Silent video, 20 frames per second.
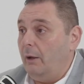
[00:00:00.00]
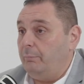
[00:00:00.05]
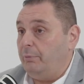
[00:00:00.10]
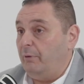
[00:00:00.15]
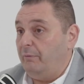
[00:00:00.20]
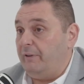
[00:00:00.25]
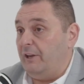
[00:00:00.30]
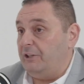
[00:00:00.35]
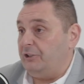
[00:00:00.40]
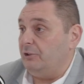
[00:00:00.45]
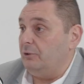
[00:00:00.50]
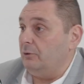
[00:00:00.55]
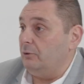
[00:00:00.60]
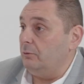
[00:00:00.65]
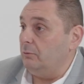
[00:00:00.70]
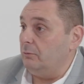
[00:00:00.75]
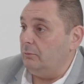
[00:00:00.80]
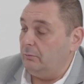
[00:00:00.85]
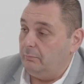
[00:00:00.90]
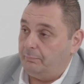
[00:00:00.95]

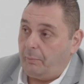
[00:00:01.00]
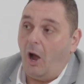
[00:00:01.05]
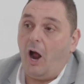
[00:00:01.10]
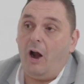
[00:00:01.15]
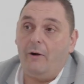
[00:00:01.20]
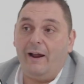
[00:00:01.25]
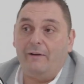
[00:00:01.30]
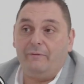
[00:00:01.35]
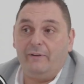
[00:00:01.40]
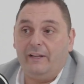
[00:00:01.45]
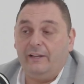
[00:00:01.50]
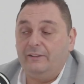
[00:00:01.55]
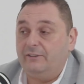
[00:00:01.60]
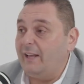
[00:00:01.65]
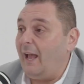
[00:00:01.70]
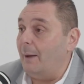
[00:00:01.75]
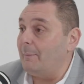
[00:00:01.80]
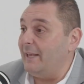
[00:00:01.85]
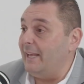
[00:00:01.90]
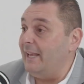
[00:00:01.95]
professional buyer advocates
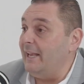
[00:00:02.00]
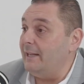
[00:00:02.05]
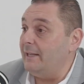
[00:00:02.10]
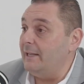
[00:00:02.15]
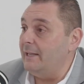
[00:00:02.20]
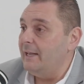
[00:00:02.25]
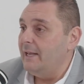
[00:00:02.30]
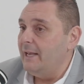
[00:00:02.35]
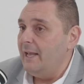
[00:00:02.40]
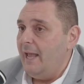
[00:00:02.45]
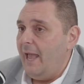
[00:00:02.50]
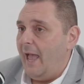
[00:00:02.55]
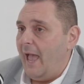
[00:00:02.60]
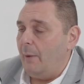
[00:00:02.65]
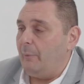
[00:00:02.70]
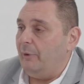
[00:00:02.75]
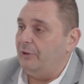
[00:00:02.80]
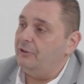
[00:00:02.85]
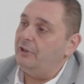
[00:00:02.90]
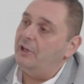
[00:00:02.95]
coming in,
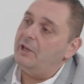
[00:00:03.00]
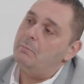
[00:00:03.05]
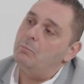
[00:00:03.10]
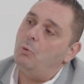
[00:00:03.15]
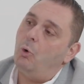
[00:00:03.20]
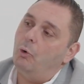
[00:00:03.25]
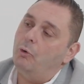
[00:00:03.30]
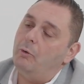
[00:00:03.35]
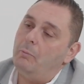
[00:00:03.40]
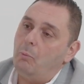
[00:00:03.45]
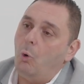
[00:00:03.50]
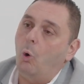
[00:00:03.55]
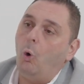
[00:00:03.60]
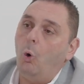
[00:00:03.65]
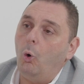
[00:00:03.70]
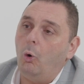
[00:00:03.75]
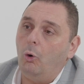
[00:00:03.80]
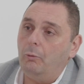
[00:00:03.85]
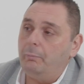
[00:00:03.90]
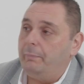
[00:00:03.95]
and we're seeing more and
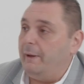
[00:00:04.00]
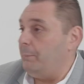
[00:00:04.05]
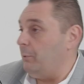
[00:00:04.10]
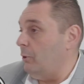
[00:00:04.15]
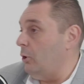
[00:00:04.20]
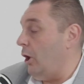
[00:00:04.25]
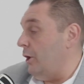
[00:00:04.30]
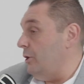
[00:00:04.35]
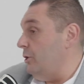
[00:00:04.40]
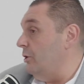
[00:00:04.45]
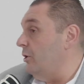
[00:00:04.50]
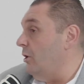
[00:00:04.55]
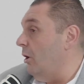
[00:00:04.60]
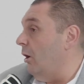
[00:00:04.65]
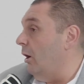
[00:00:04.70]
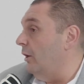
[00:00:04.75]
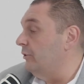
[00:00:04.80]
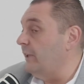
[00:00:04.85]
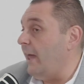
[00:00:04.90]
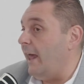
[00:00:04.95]
more people like you
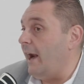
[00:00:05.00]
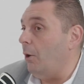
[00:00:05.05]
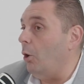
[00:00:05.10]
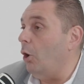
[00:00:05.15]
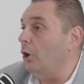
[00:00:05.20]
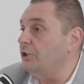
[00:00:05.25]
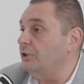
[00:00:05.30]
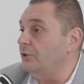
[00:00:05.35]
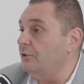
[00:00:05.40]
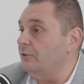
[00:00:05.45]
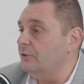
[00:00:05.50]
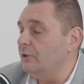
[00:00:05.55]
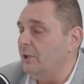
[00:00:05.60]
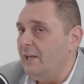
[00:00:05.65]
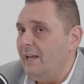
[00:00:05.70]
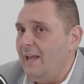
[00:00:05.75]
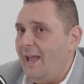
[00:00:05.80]
guys at our auctions.